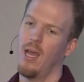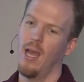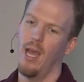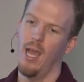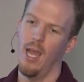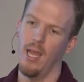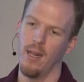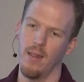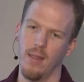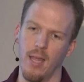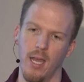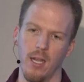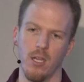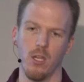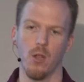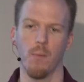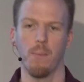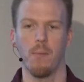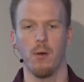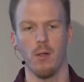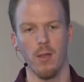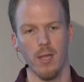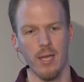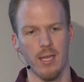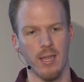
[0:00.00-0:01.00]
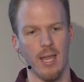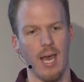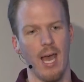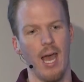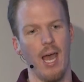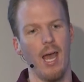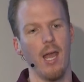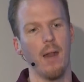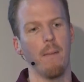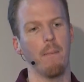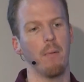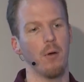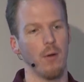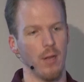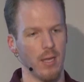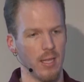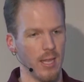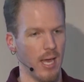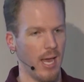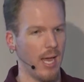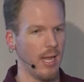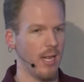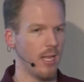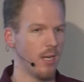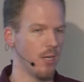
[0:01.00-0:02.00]
And then you're pulling that and putting
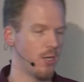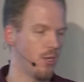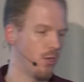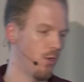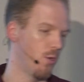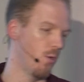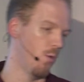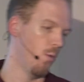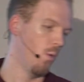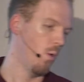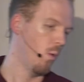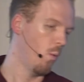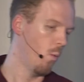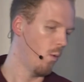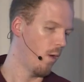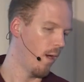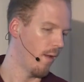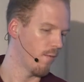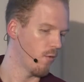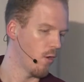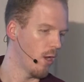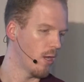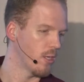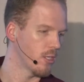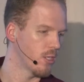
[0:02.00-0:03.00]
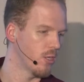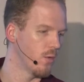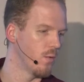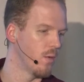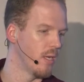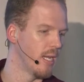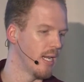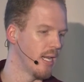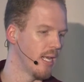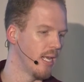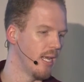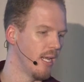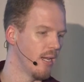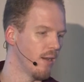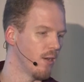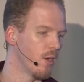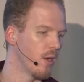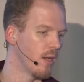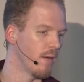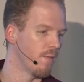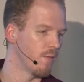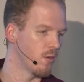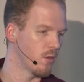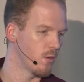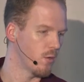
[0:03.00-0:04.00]
that into wherever else you need it in your
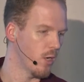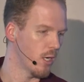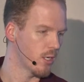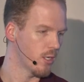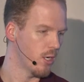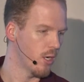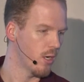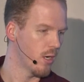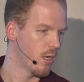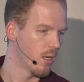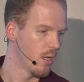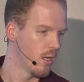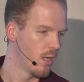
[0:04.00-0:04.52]
infrastructure.